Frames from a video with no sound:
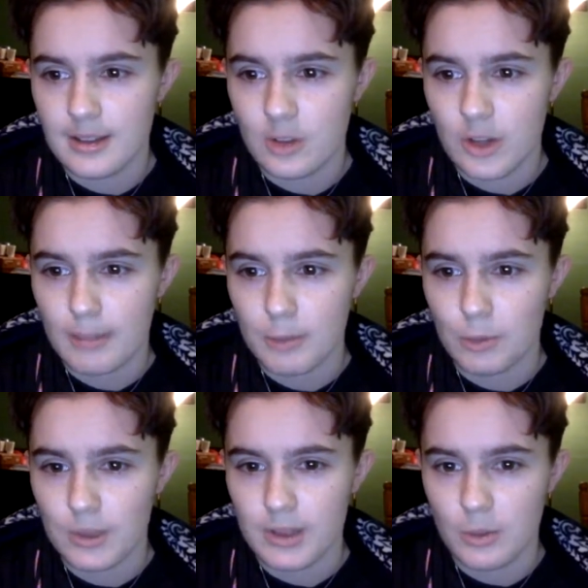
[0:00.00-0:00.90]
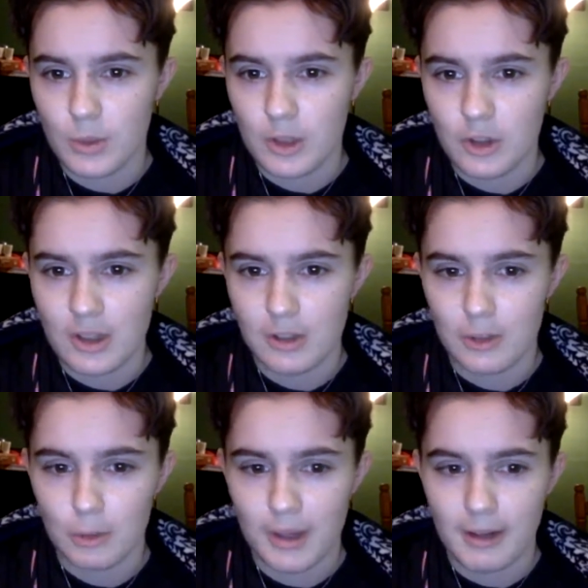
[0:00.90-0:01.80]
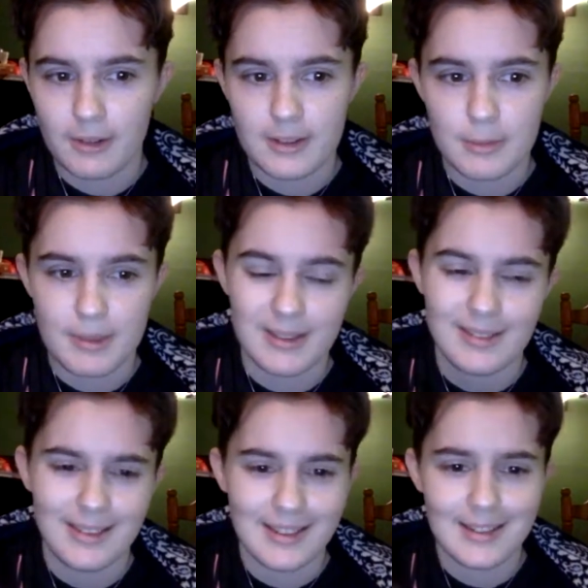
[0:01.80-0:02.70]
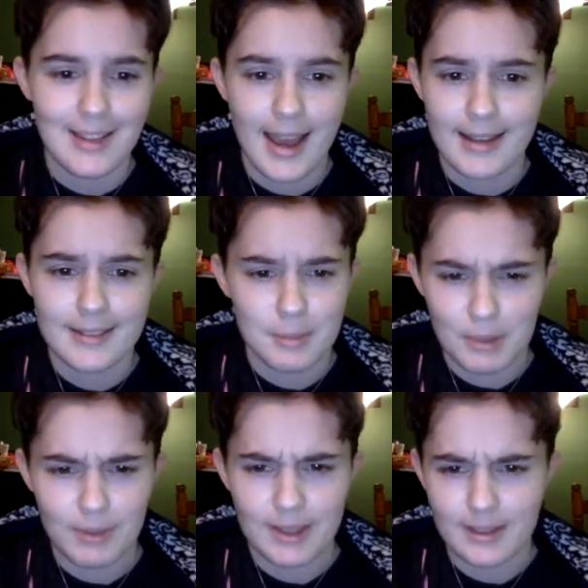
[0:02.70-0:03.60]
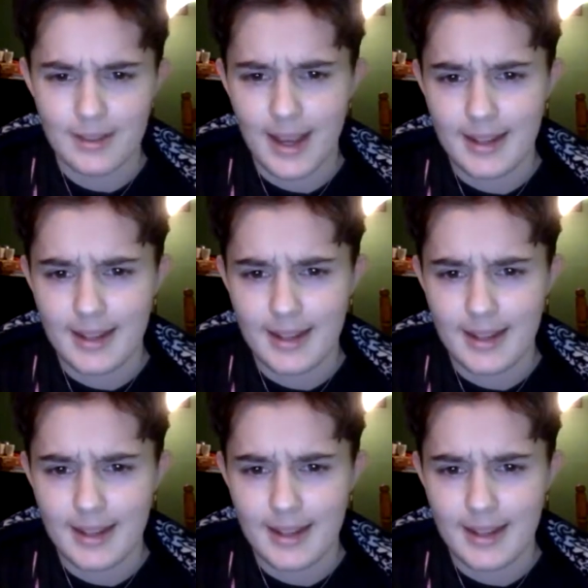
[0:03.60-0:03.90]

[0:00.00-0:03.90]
the chapter written where she kills her parents because I need that to be written,